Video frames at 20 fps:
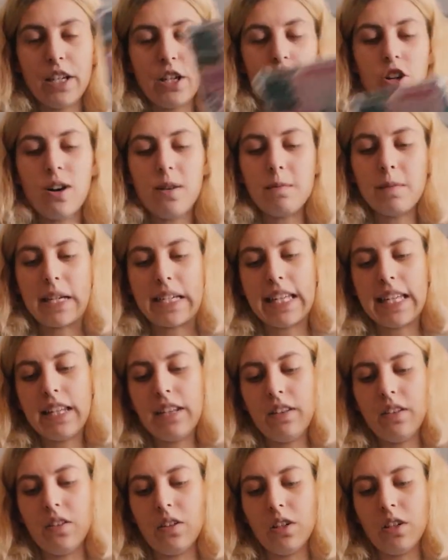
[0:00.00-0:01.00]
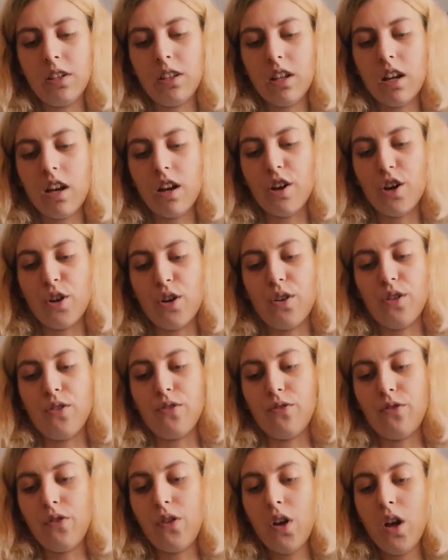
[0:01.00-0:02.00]
got my Kindle
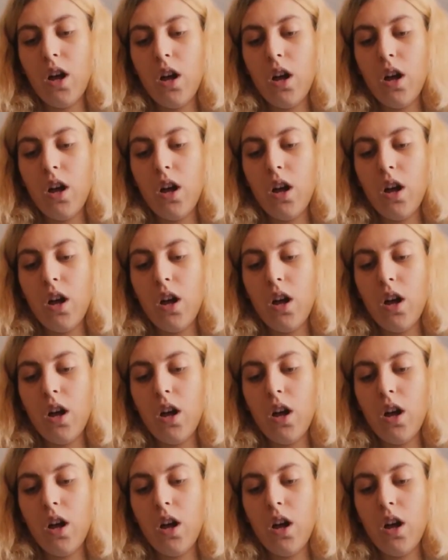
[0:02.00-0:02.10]
of